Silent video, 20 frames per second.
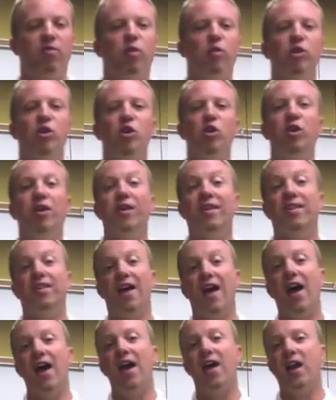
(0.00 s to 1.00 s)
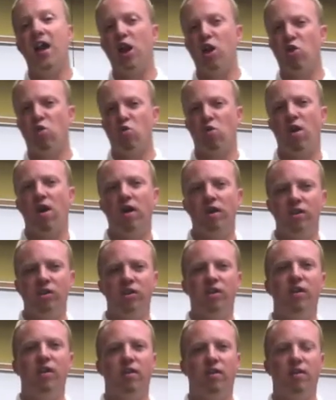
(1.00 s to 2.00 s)
told you to design a
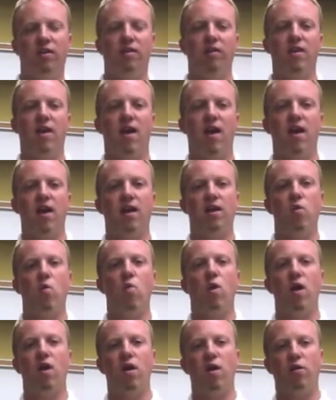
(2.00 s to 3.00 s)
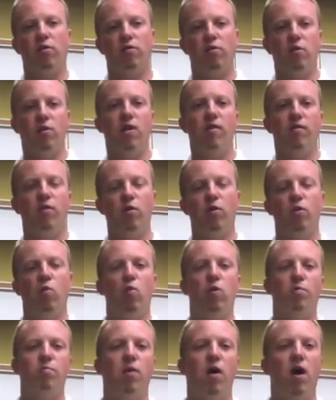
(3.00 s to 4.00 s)
grunge design while also giving you the
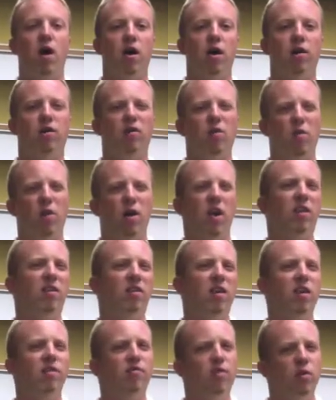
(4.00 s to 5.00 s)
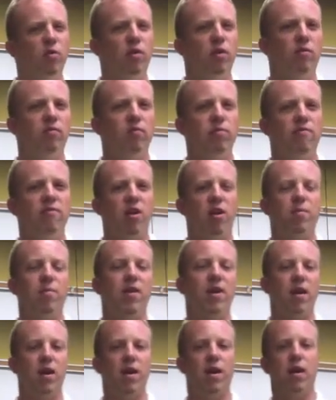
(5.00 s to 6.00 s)
word punk. So it's confusing from the very
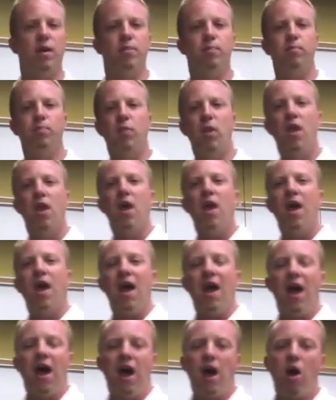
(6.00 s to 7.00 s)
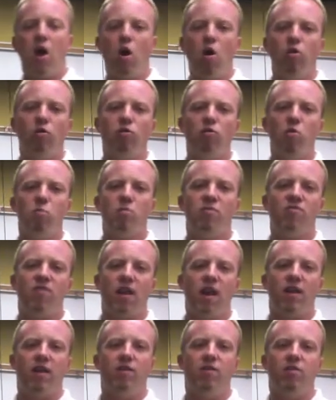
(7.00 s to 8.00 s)
beginning. I also
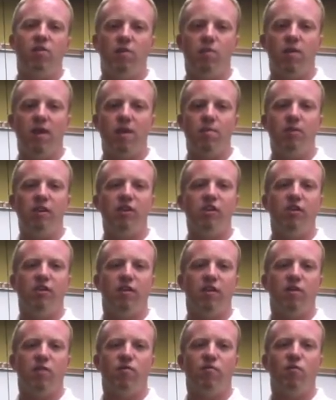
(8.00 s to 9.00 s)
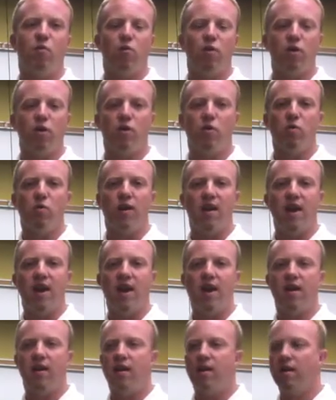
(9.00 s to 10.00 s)
provided some images there for you,
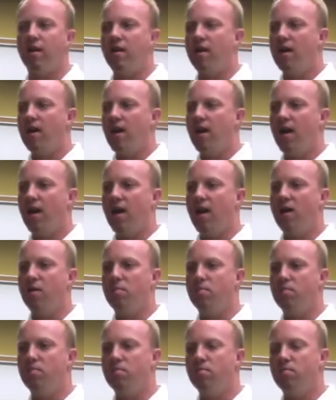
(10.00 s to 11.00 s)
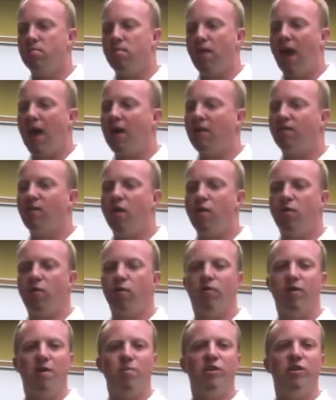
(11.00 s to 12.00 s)
and out of all
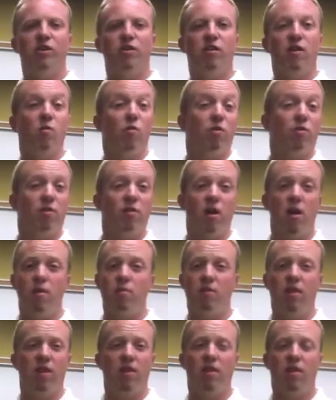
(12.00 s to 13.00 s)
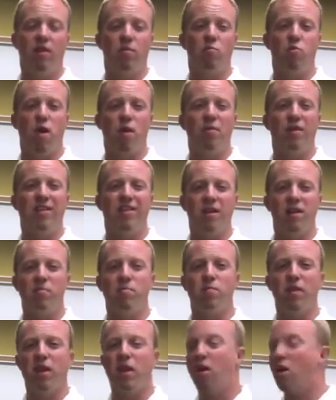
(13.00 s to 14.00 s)
those images, there were some that probably didn't
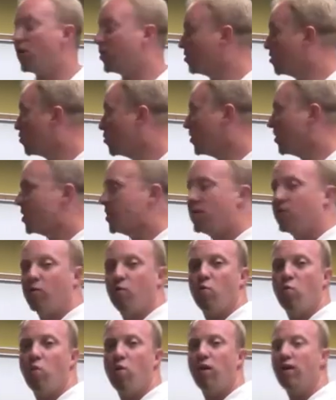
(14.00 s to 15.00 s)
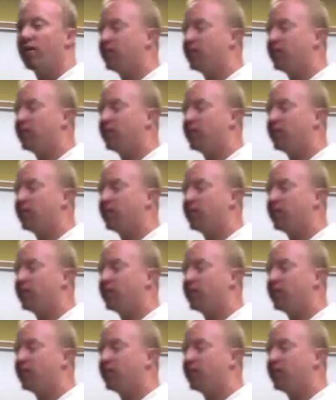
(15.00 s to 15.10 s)
belong to really either one